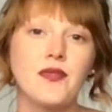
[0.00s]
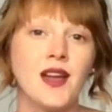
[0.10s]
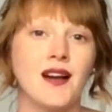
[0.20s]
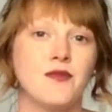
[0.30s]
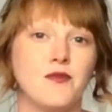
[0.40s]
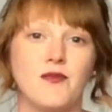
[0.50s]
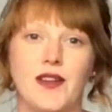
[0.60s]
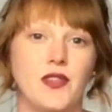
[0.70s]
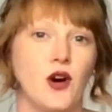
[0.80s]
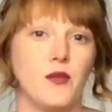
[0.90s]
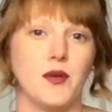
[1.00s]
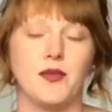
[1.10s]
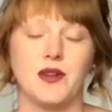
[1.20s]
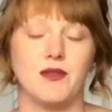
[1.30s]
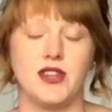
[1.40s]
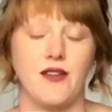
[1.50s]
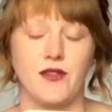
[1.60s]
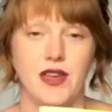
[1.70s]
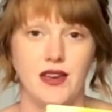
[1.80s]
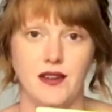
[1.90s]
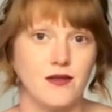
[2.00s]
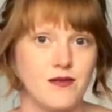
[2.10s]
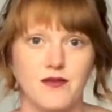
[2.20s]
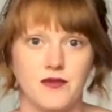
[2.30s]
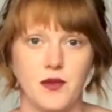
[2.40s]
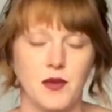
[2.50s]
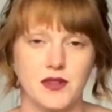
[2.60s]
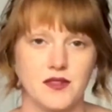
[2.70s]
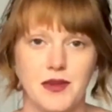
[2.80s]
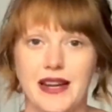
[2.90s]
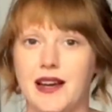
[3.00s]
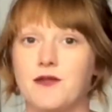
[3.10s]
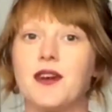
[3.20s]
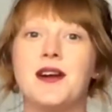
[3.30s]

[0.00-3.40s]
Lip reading: I've read The Hobbit pretty much every year for most of my life,